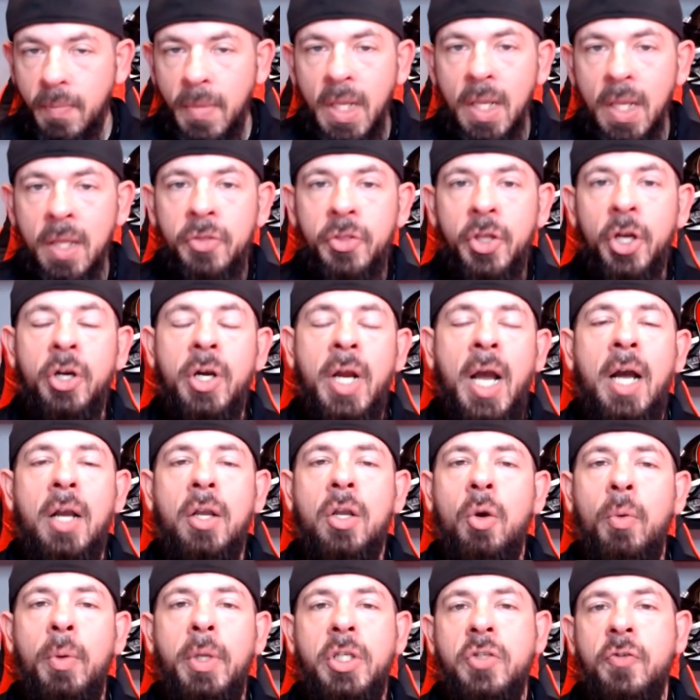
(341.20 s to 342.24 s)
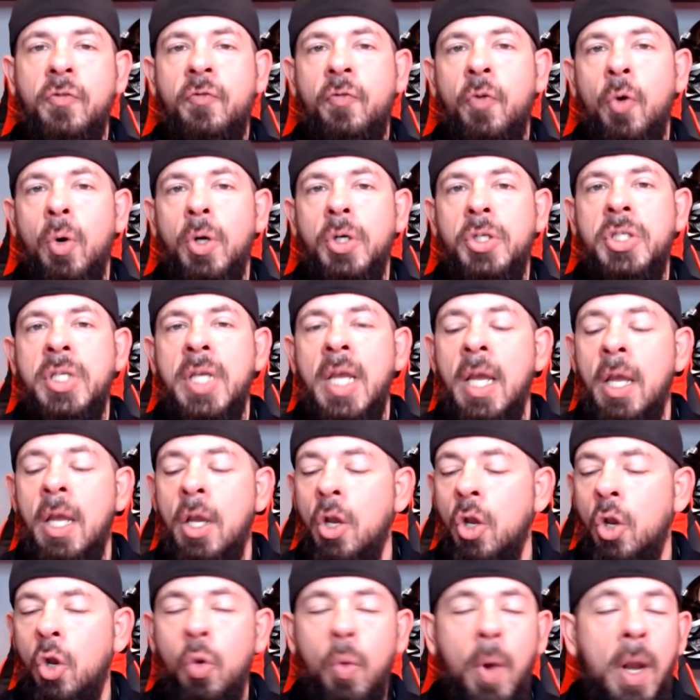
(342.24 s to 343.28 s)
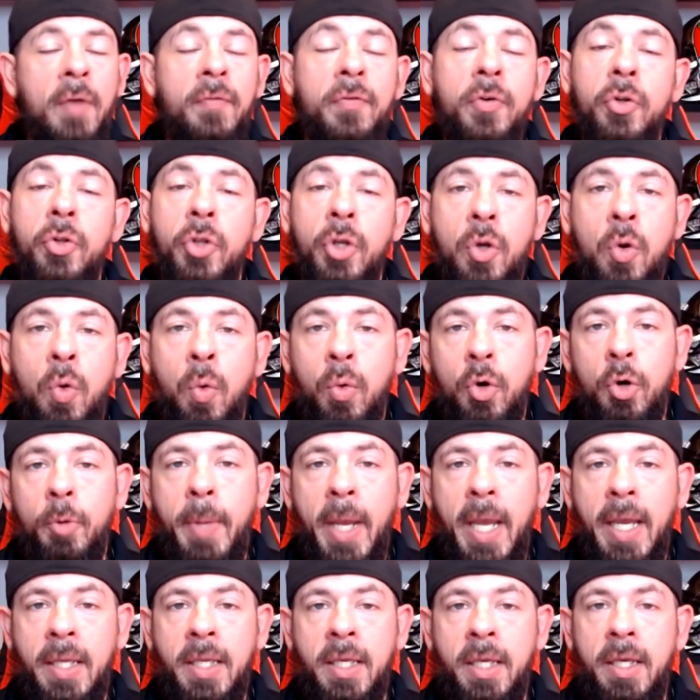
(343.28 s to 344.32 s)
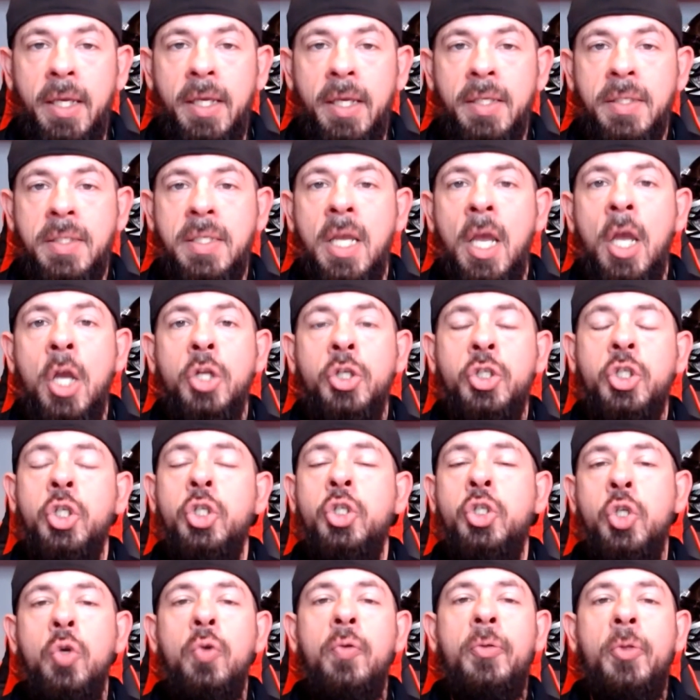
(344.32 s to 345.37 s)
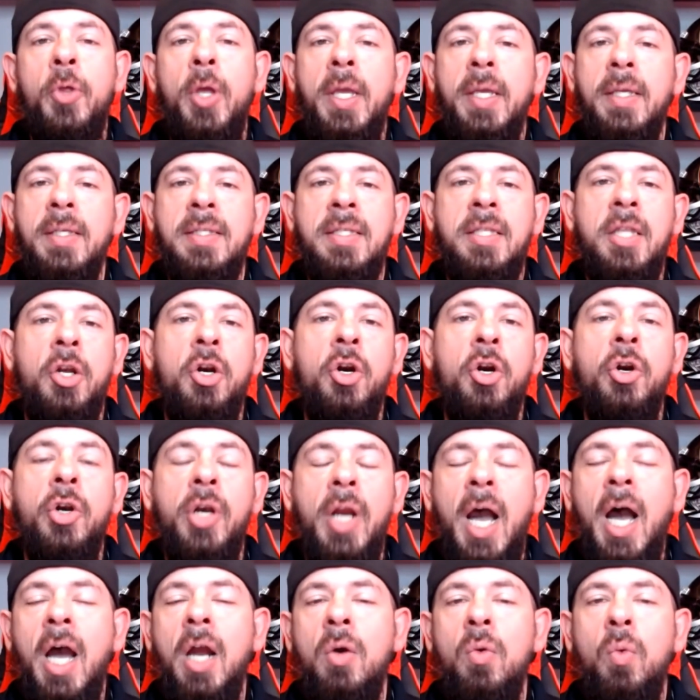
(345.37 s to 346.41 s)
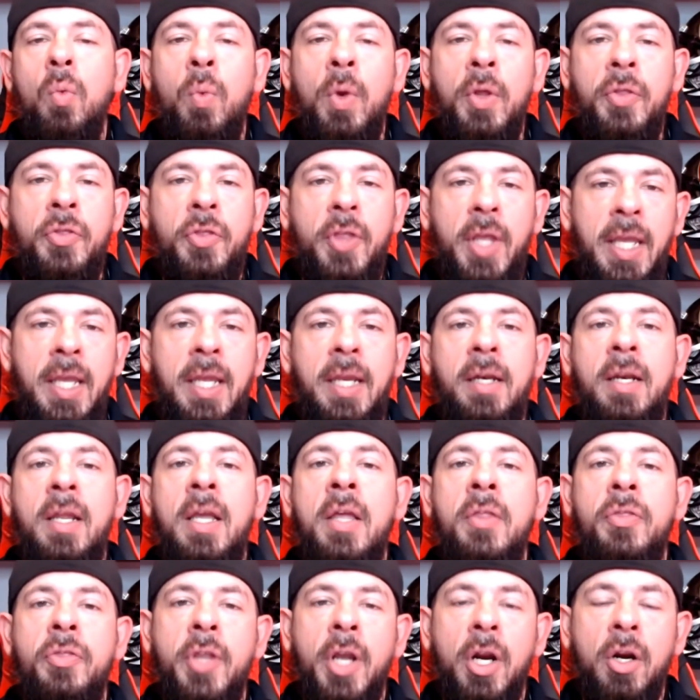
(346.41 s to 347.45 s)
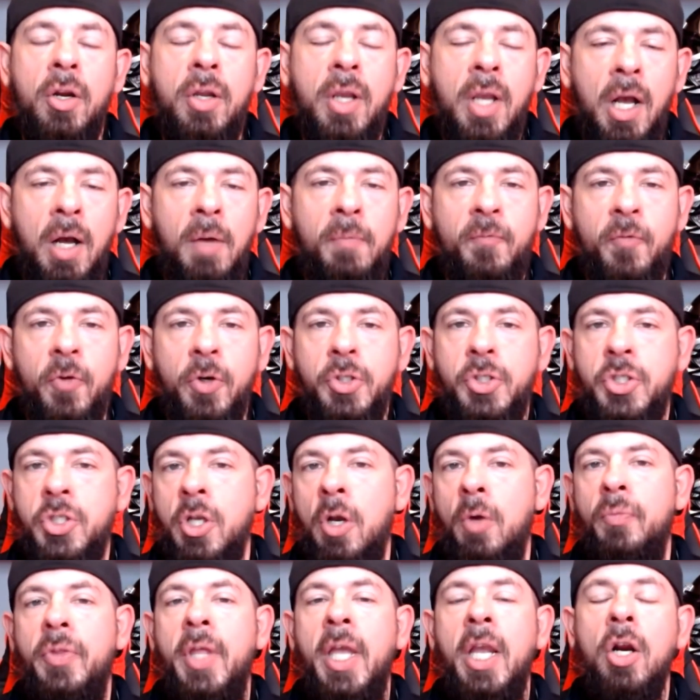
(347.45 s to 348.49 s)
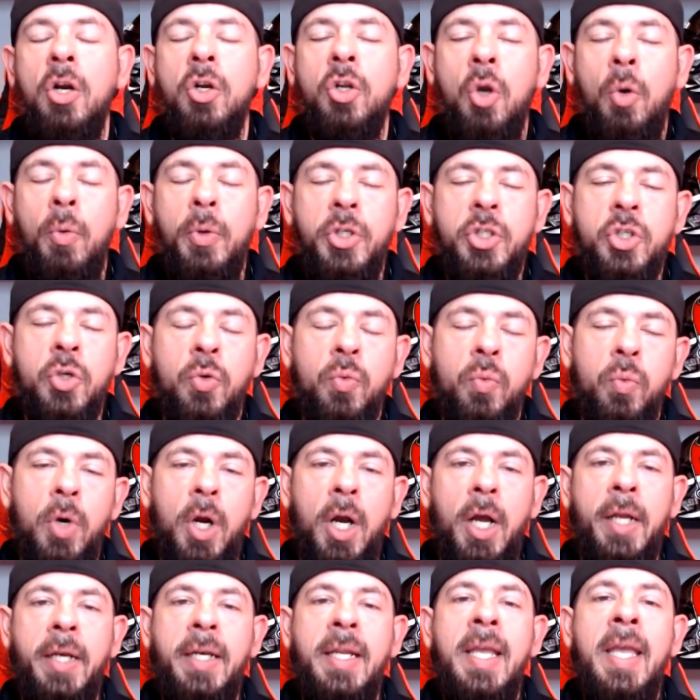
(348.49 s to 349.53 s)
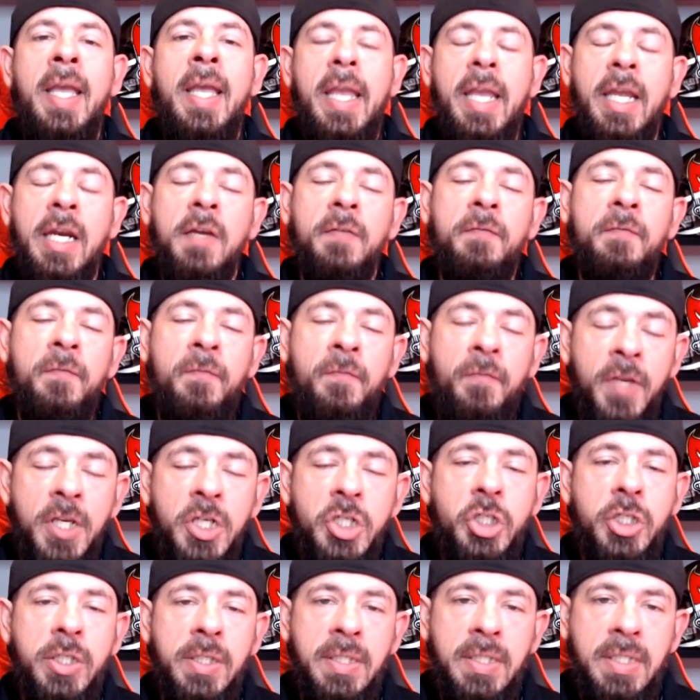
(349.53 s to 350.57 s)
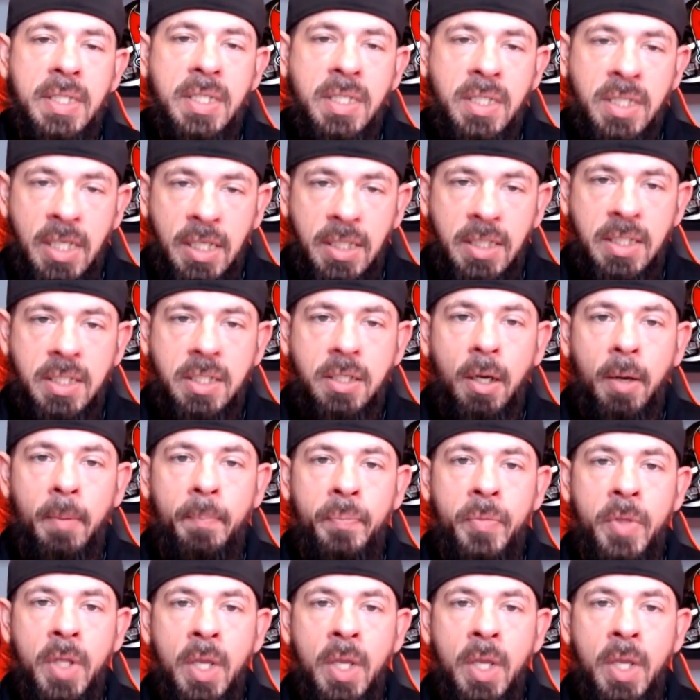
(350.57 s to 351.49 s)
They're not going to force whoever the quarterback is to do things that are not within their comfort zone. They are going to run an efficient system